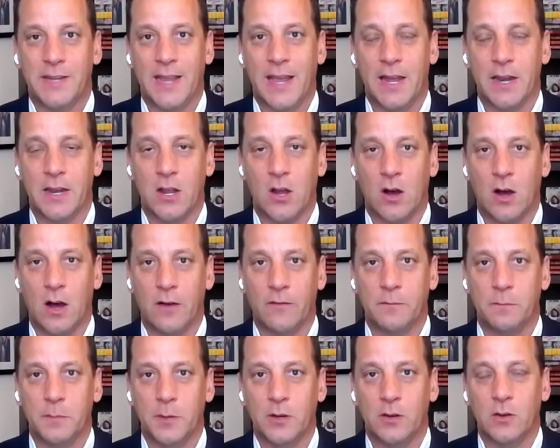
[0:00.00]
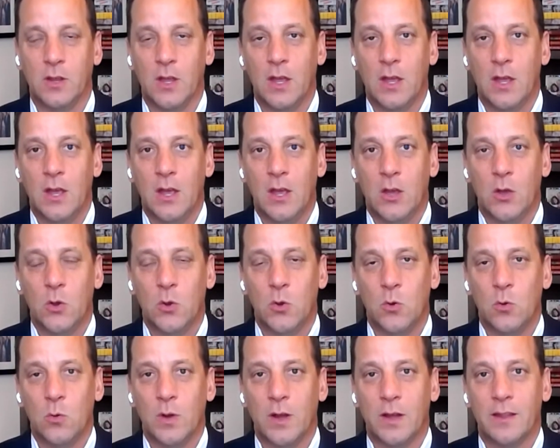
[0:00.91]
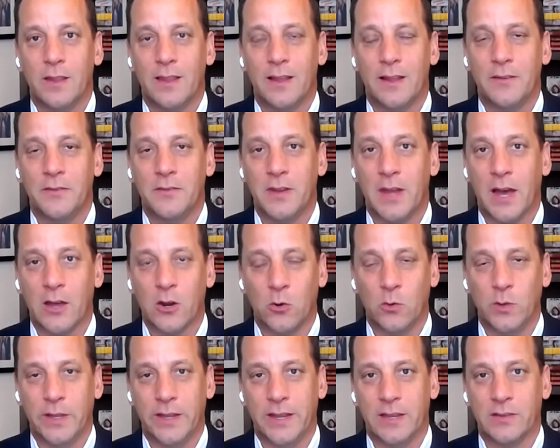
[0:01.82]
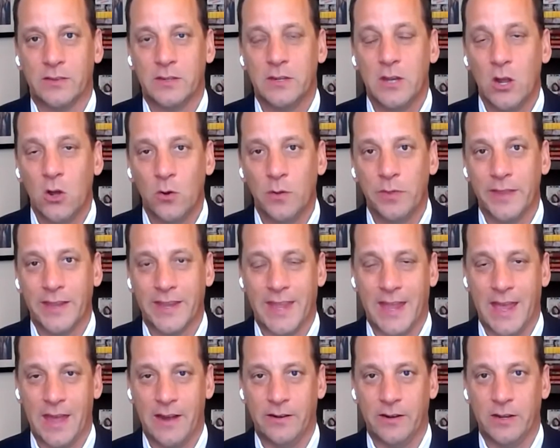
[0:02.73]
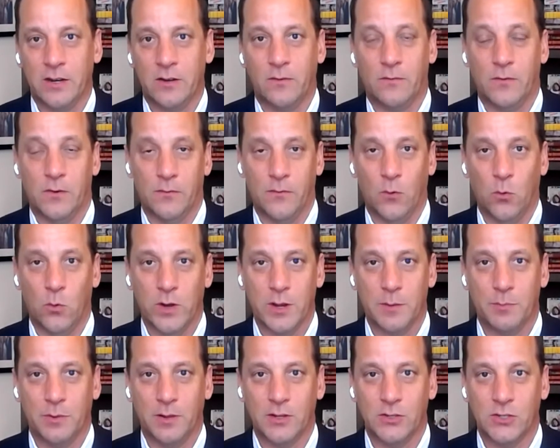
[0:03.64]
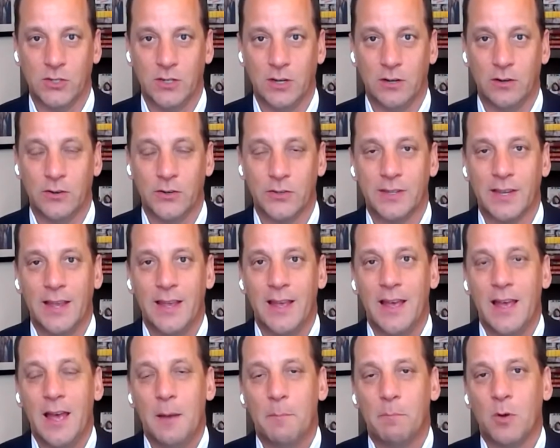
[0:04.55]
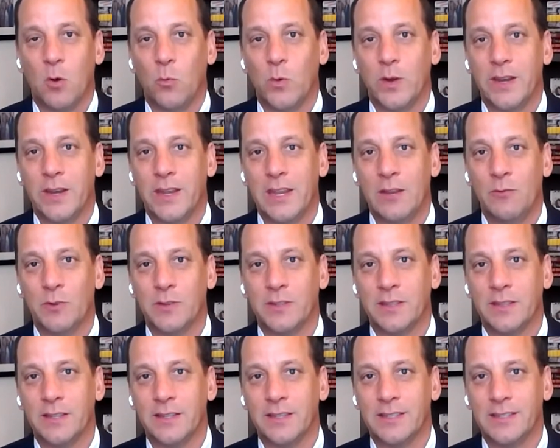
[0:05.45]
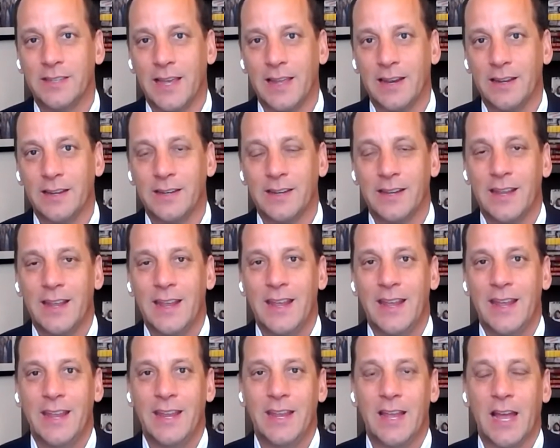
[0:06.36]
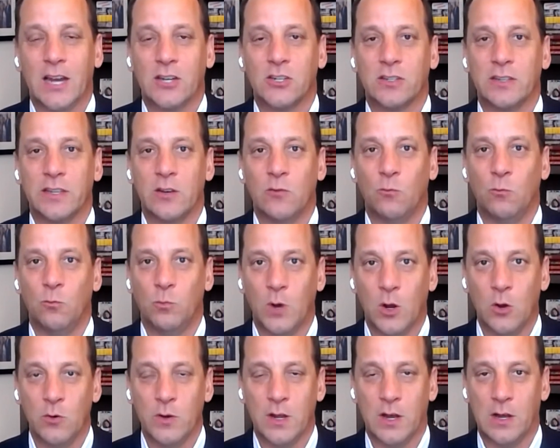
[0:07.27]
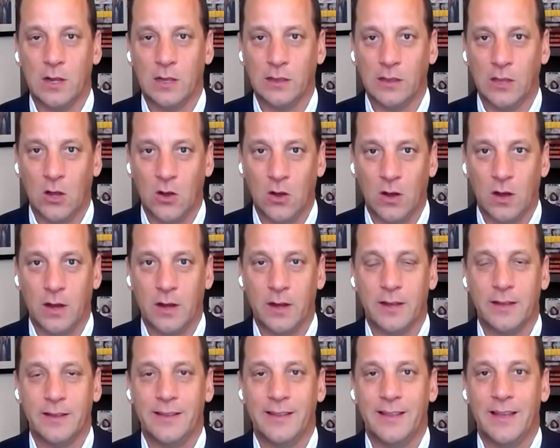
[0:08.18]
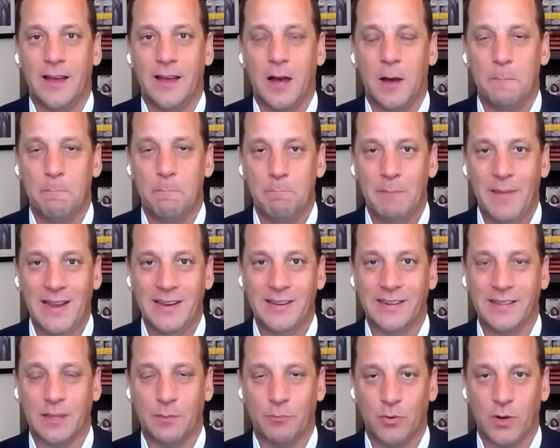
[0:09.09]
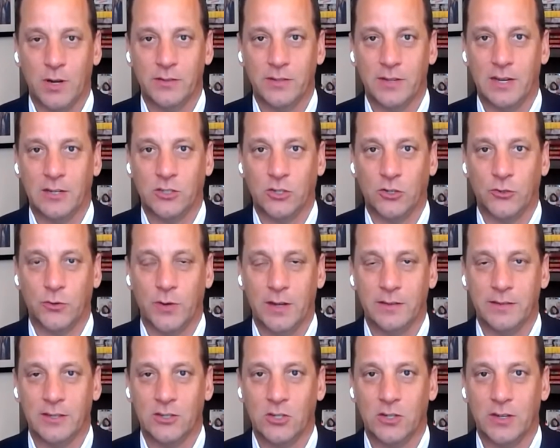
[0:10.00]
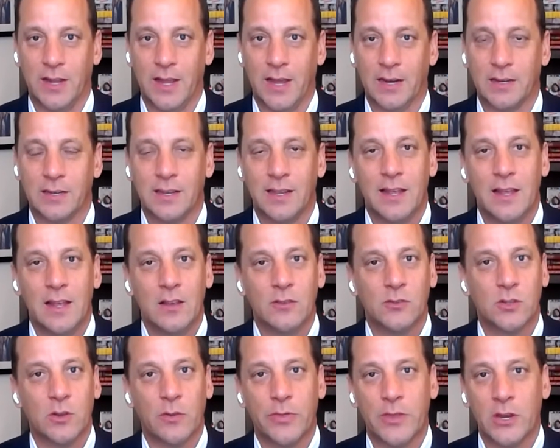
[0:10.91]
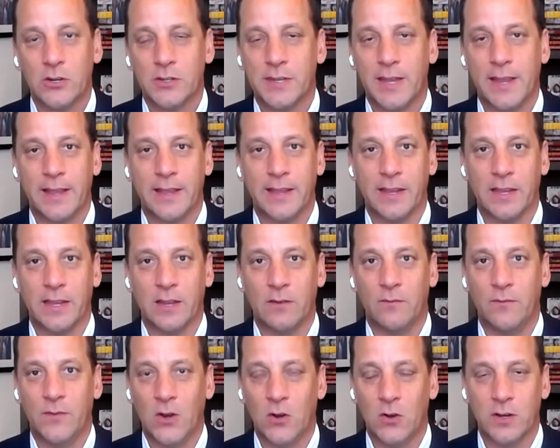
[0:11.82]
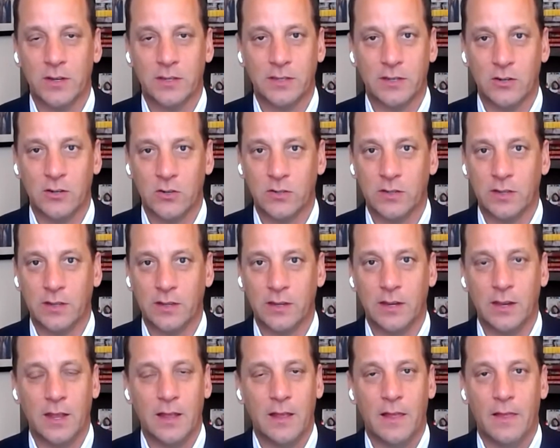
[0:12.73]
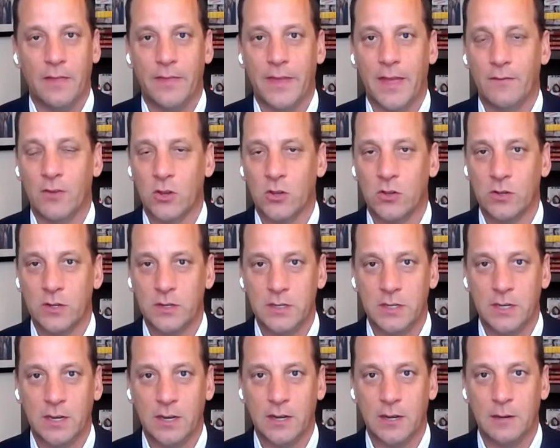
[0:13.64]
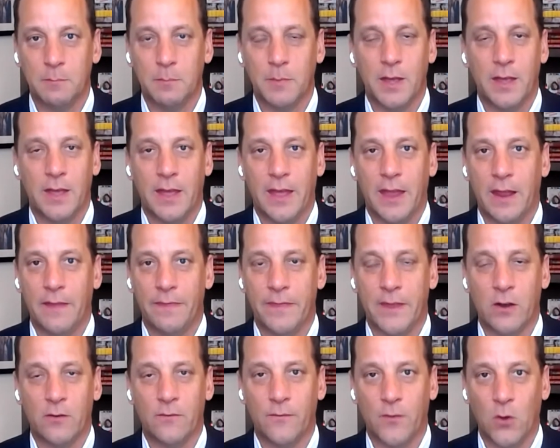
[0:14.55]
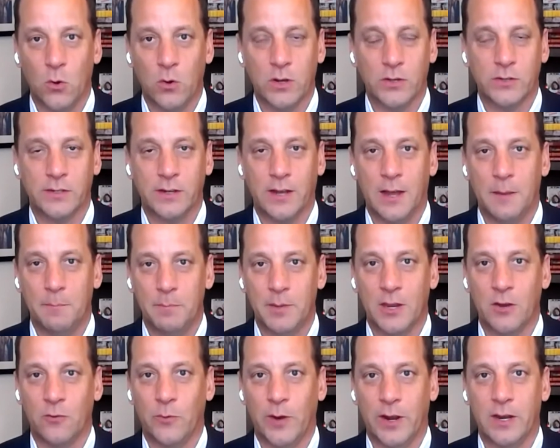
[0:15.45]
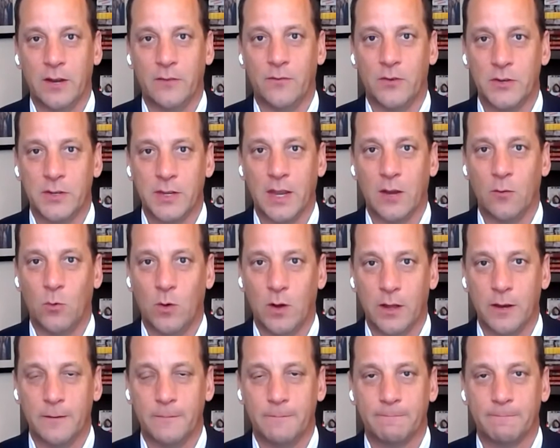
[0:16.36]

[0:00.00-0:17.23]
Ted Kaufman, who not only has known the candidate for 40-plus years, but when he was in the Senate, he actually wrote a law amending the Presidential Transition Act. So they're taking it very seriously. They have a good team, and they're focused on being ready for day one.